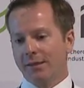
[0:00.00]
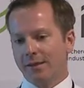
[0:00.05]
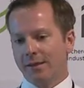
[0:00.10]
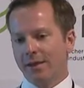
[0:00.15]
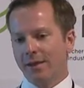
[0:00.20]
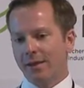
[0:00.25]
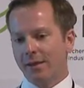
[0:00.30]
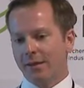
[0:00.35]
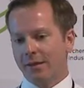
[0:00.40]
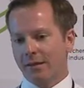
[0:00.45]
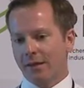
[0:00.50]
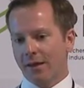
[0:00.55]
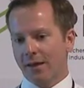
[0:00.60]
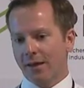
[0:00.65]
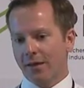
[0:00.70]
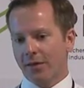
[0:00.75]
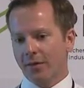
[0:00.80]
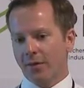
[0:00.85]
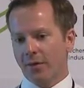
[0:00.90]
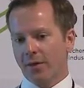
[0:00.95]
these
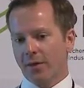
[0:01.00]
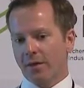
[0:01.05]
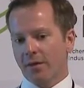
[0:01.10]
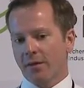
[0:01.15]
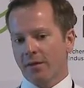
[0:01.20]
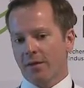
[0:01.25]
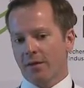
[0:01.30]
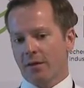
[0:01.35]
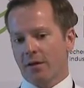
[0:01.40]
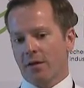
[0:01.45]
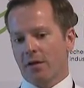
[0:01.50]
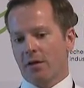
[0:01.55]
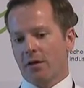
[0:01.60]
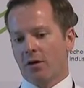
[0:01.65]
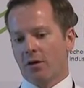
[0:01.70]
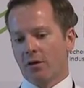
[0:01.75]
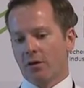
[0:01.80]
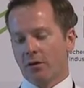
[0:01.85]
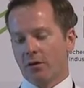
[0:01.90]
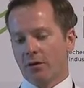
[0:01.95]
interests
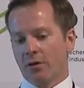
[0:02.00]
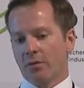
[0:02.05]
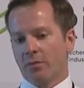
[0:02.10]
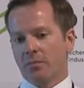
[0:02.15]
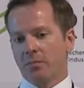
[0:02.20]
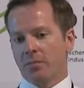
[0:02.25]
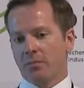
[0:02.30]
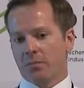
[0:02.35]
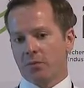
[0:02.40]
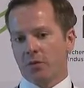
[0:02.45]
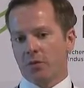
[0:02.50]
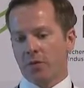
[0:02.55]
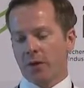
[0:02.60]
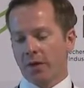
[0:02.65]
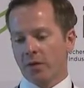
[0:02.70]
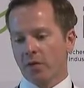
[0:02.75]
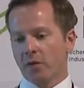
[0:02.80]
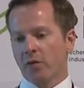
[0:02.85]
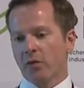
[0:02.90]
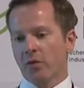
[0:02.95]
are
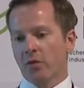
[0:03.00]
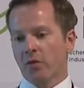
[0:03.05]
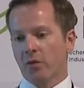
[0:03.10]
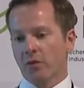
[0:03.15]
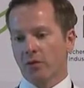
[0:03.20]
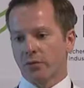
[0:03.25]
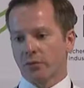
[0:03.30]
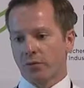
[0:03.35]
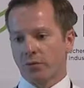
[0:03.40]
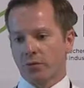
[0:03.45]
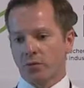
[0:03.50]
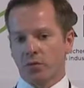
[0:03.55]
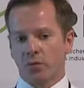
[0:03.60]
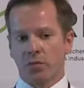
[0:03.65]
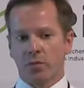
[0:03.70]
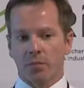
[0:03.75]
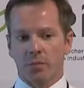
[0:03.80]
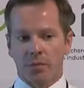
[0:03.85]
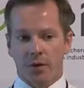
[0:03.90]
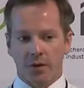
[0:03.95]
transferred to
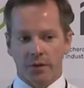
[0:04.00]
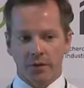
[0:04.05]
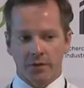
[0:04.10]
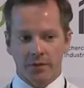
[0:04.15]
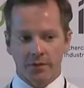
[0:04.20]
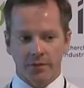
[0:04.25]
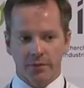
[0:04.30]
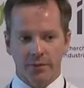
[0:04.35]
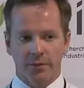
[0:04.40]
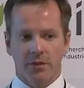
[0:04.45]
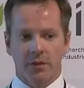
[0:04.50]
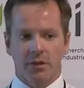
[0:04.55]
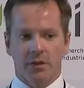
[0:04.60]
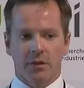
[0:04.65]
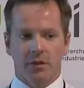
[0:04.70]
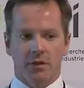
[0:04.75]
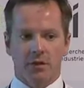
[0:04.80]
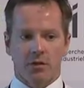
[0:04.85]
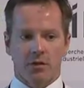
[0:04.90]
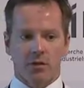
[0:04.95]
the partner.
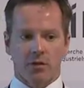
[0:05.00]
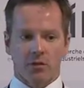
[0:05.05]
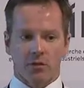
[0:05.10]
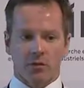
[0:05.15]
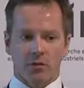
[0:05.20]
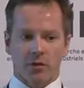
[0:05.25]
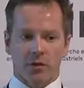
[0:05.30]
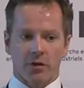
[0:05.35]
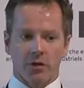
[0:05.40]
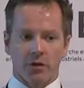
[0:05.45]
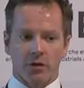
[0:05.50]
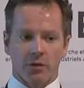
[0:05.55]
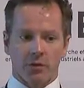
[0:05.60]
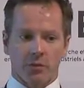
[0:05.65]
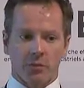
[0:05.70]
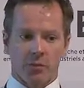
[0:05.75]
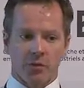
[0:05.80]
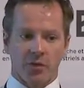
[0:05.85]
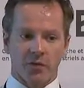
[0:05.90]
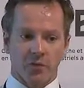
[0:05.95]
So
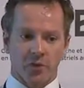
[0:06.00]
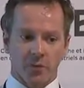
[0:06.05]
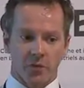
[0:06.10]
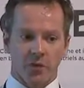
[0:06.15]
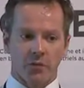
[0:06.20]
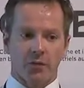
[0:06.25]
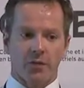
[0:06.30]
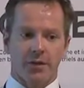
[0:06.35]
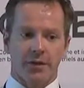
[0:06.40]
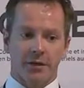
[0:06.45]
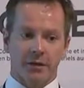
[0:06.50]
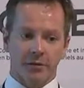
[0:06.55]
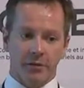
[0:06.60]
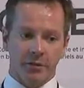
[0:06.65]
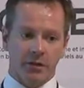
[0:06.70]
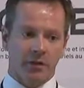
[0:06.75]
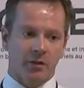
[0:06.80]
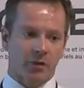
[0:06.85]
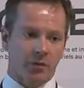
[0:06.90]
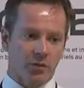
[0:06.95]
the performance
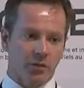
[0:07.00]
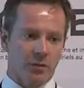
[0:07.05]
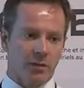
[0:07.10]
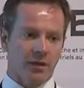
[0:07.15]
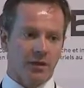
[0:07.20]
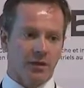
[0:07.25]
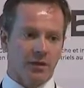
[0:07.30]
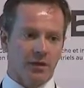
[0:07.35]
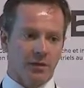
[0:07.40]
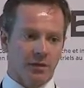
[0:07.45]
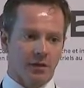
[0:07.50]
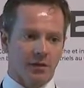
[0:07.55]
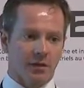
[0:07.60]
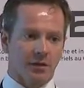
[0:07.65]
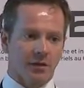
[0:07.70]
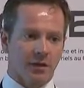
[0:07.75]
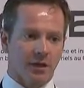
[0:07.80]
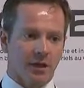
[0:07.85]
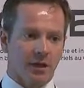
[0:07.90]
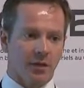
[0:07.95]
criteria will be
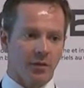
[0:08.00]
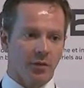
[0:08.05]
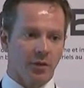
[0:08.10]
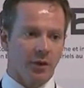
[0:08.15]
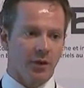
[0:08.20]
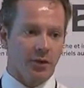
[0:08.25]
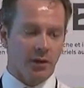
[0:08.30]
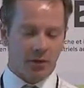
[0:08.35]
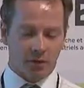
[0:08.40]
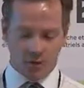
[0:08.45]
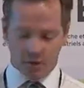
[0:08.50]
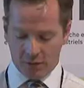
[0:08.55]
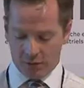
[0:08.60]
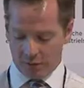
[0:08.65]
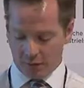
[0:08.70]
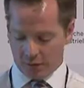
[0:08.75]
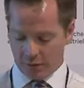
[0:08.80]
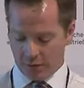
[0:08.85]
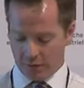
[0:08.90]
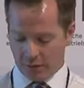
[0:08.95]
carried all
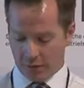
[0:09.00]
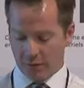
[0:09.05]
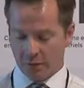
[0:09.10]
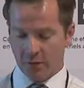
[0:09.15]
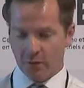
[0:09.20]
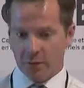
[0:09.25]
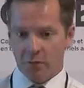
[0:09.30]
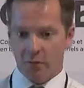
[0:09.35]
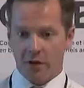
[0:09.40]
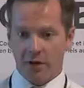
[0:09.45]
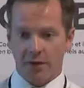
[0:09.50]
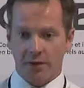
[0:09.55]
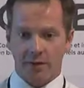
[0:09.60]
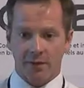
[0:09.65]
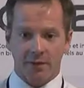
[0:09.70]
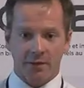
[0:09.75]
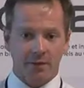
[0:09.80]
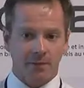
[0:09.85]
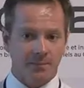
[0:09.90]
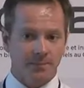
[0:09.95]
along the
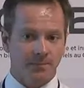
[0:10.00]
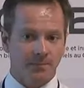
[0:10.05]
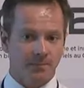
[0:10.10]
process.